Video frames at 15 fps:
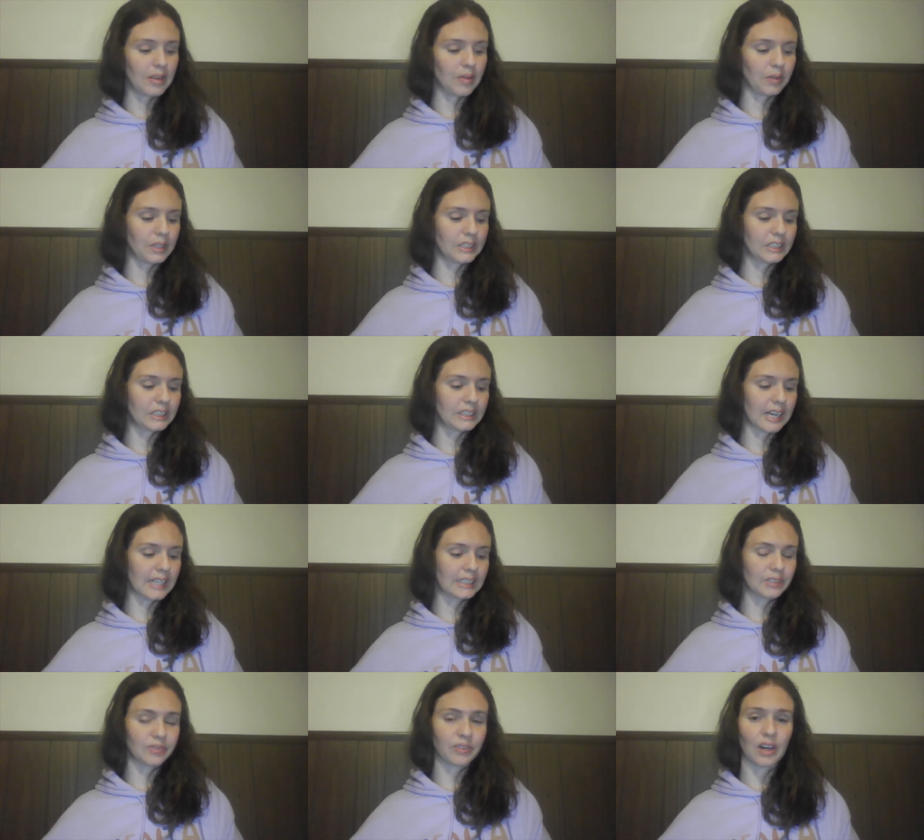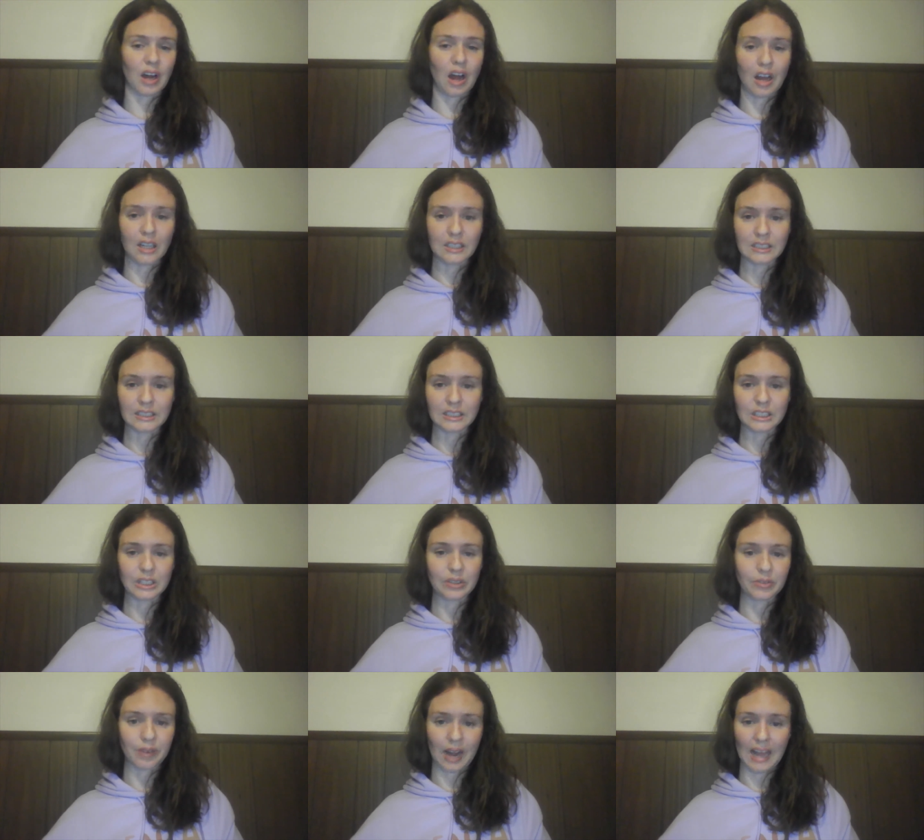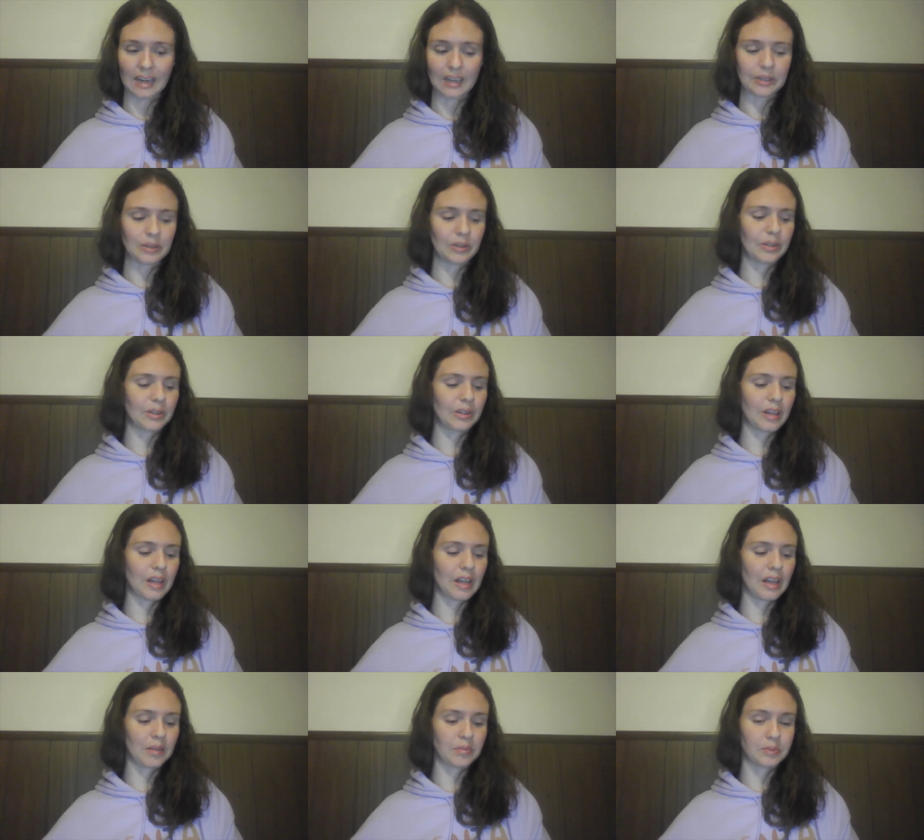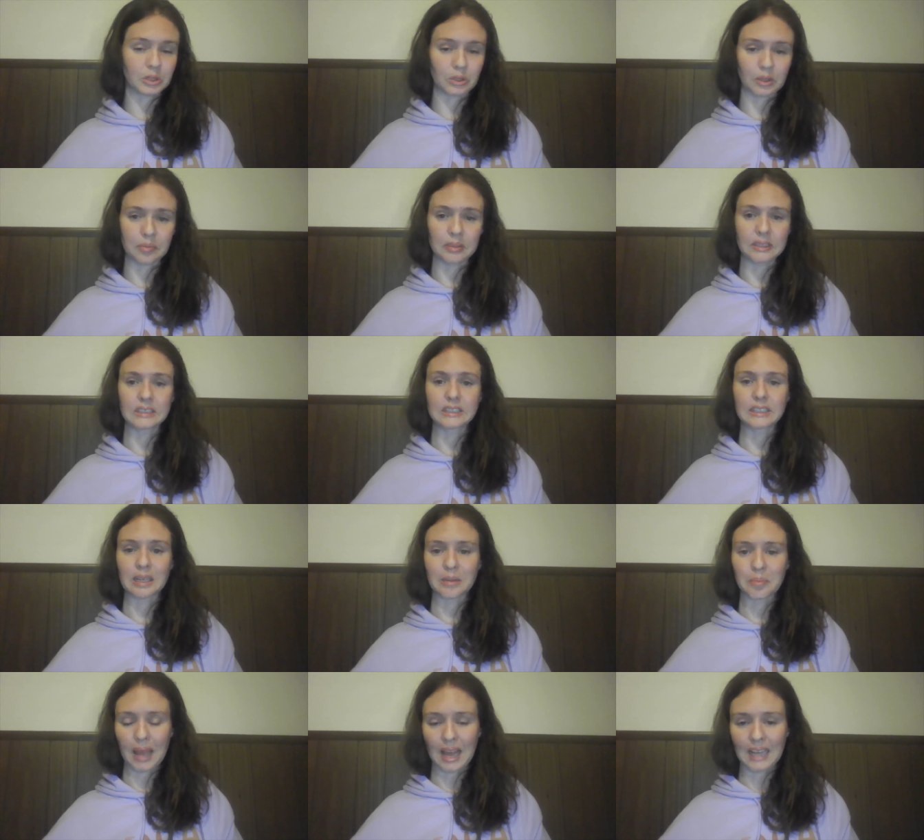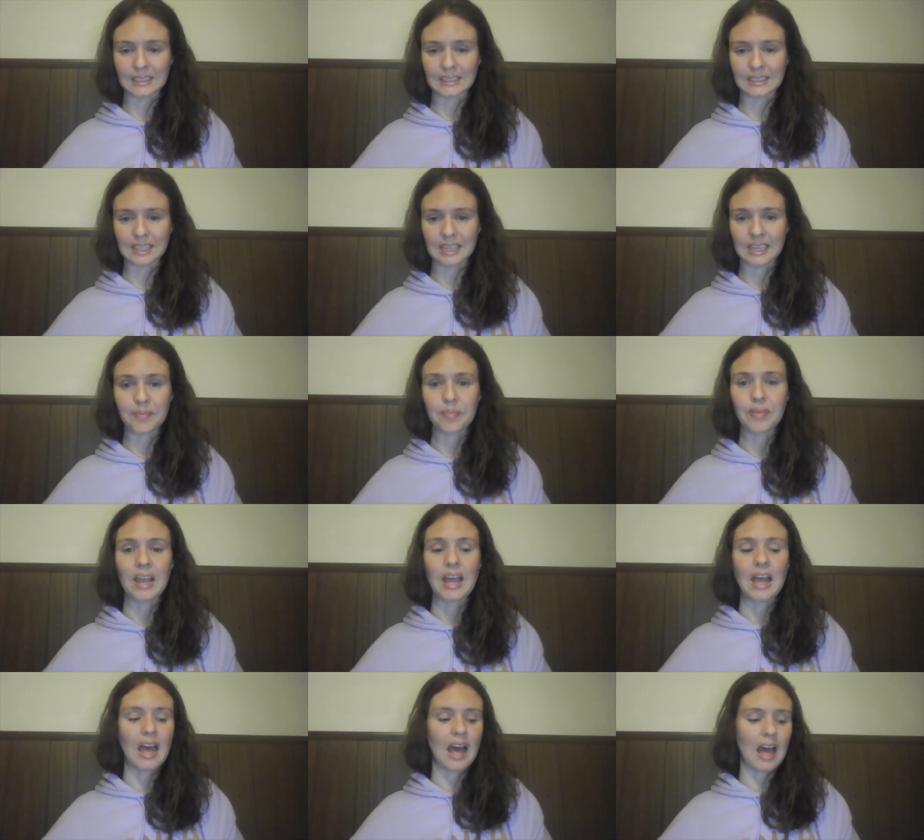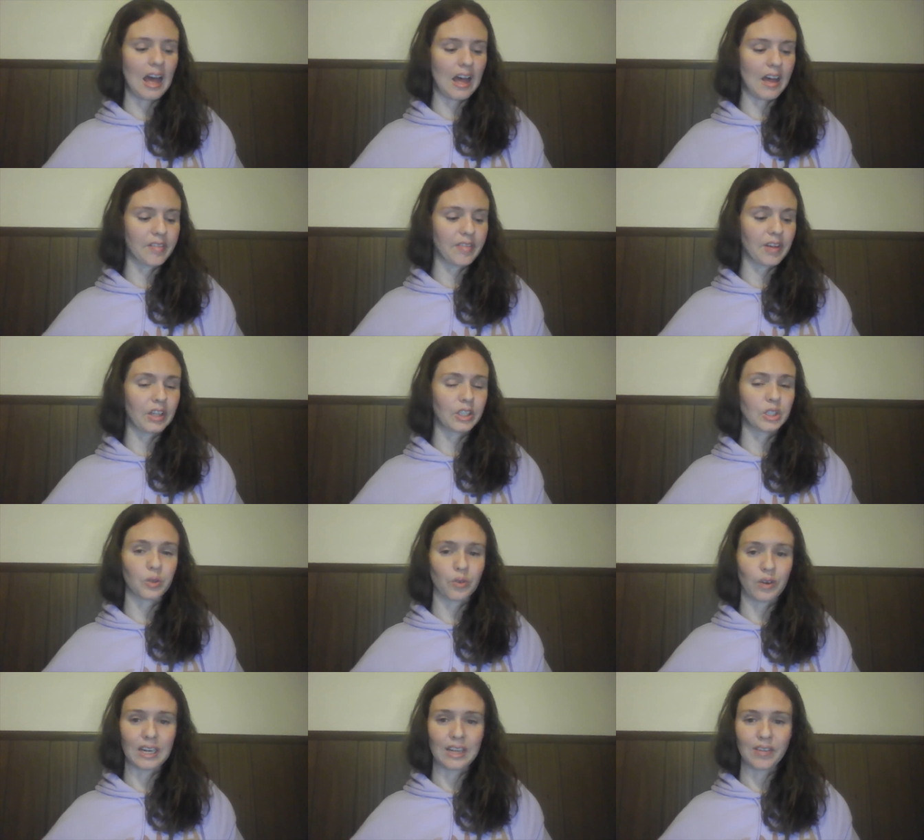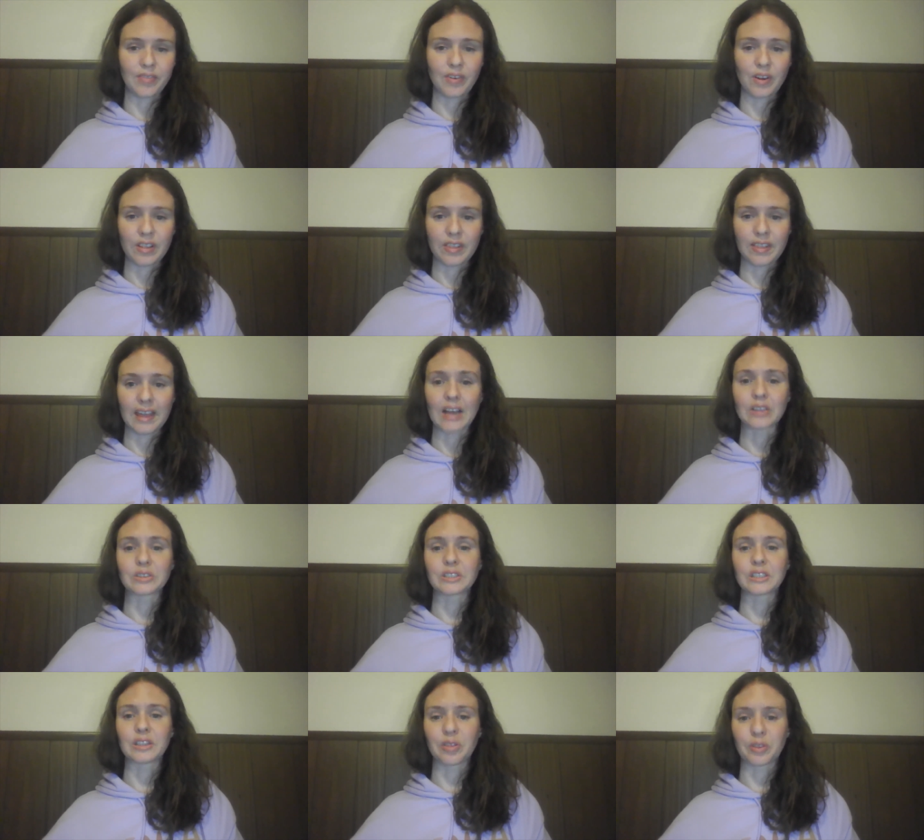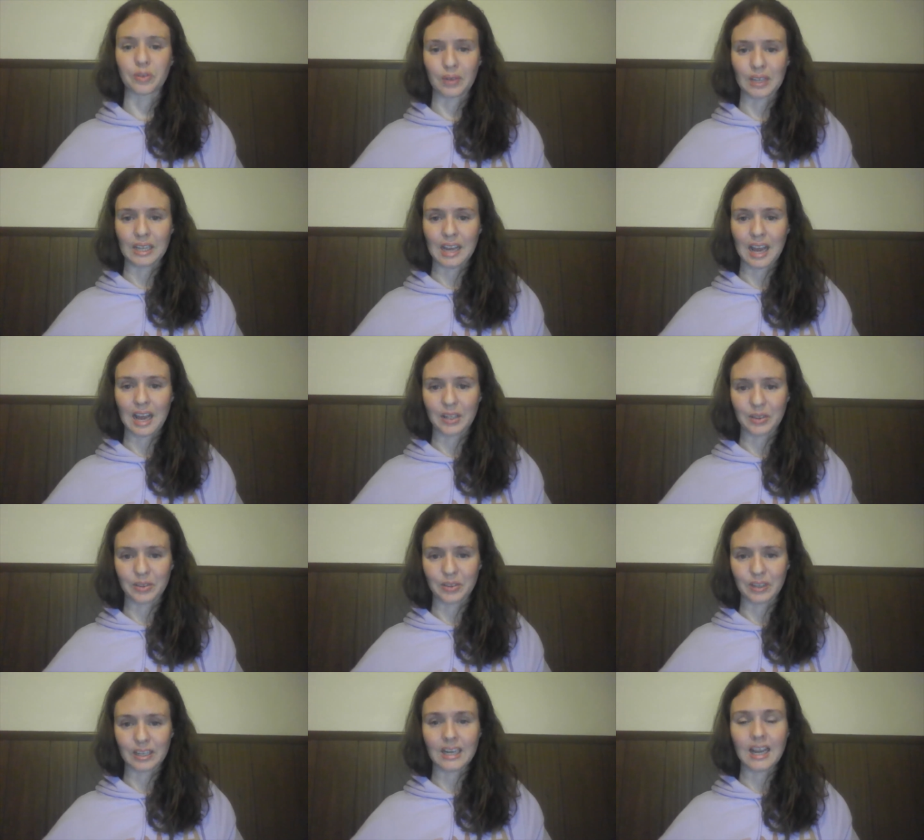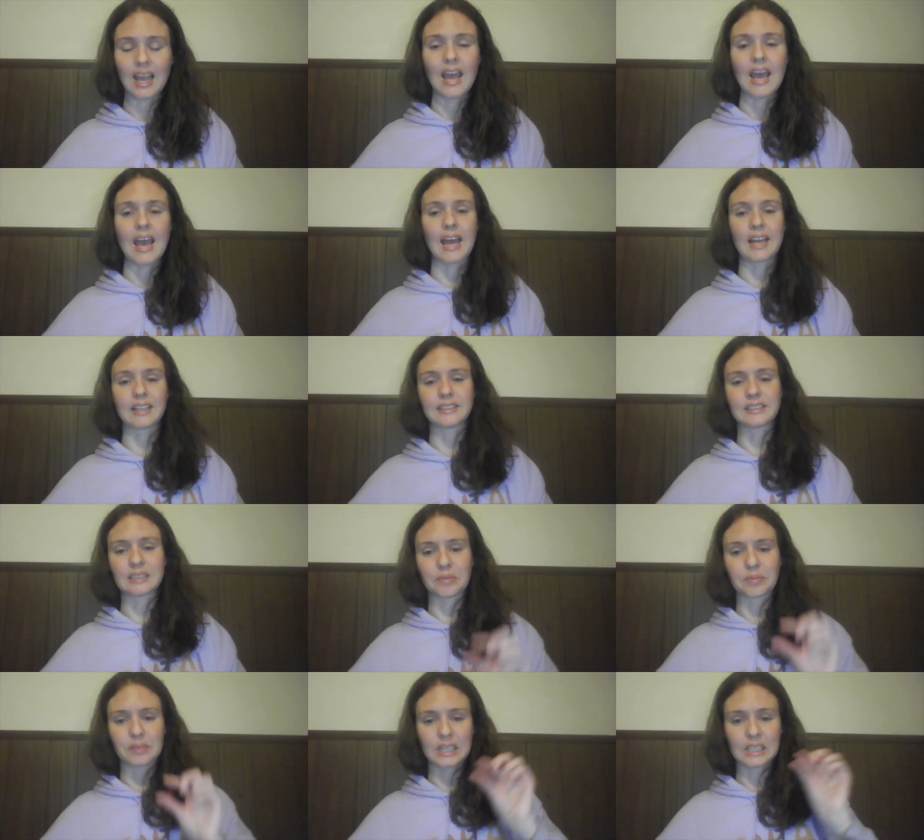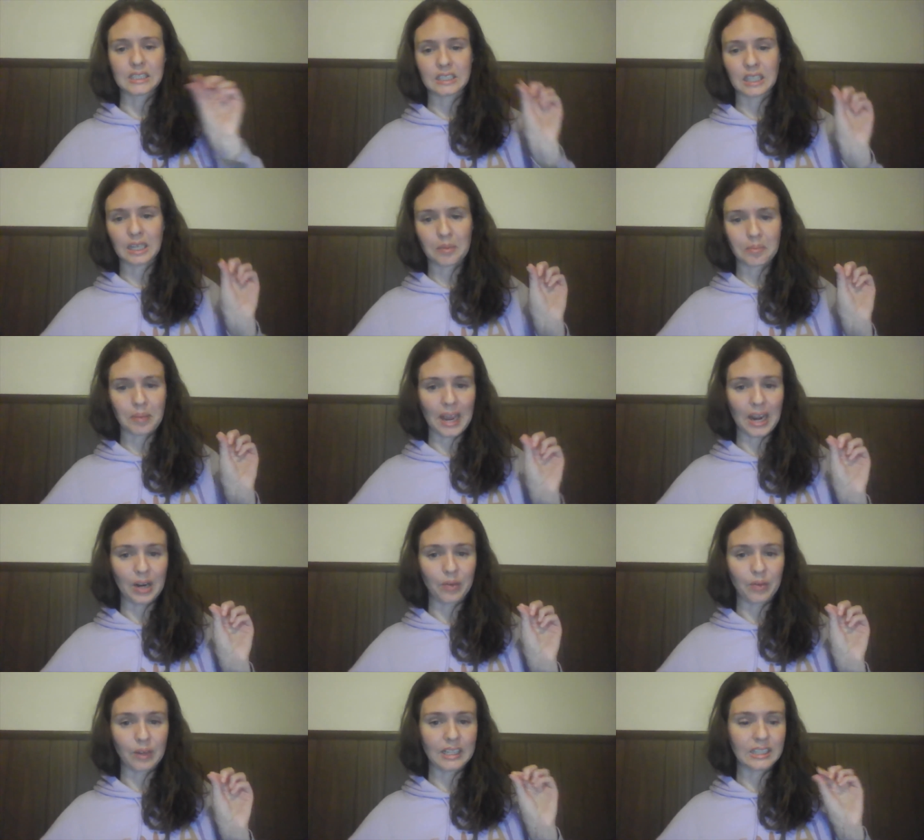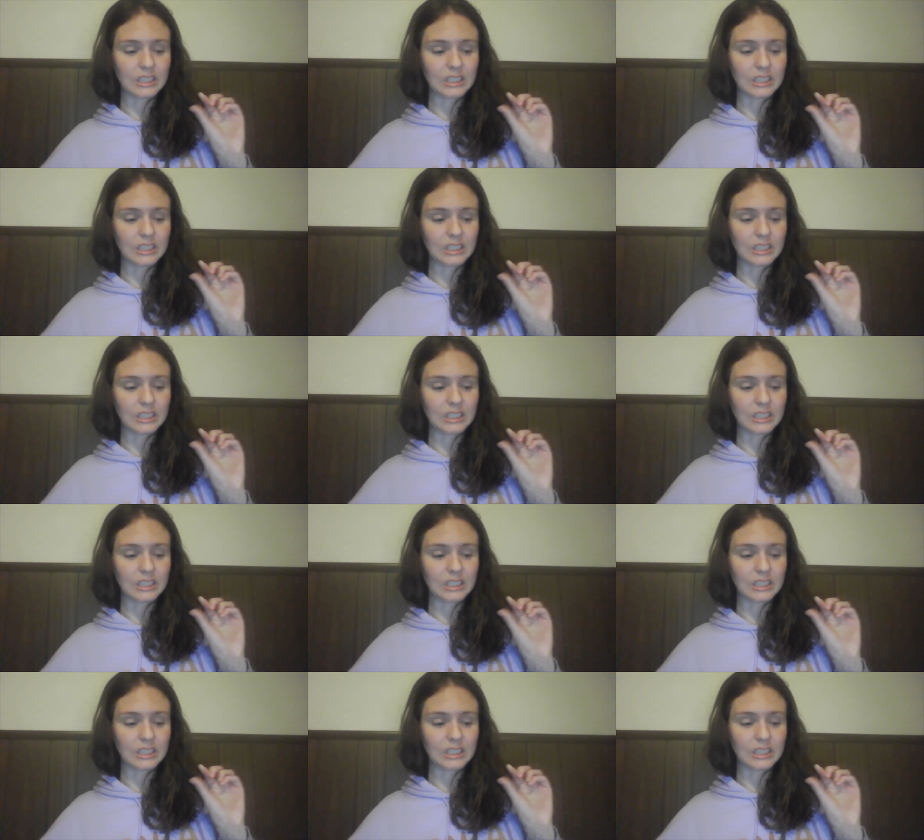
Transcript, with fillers: which stands for oxygen radical absorbance capacity, of 24,300, and something to compare it with,